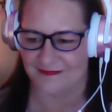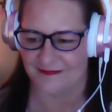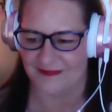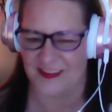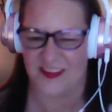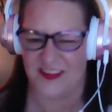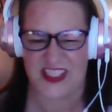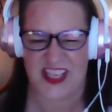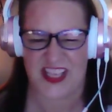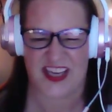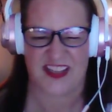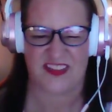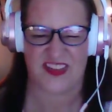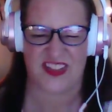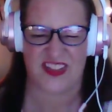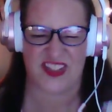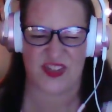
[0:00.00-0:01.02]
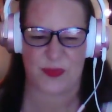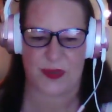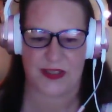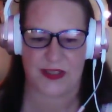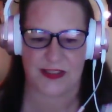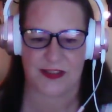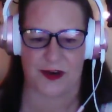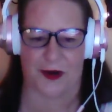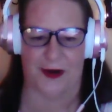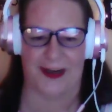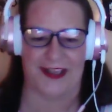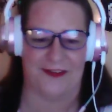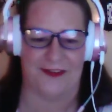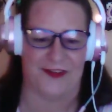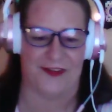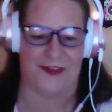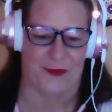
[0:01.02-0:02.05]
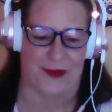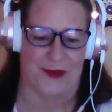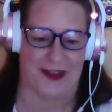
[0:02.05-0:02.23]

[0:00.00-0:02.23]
Was that even to me? Sorry if it